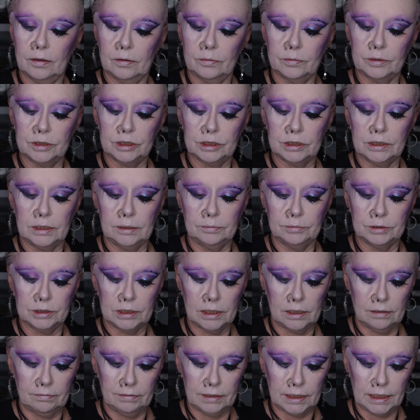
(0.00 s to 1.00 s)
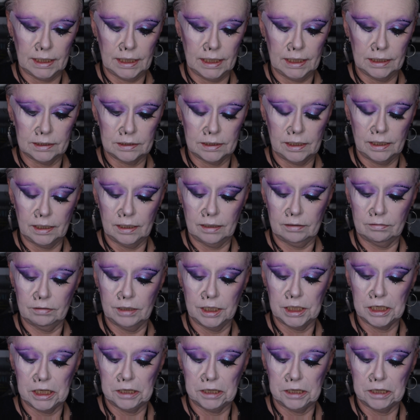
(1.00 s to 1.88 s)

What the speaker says: which seems to have a cat hair in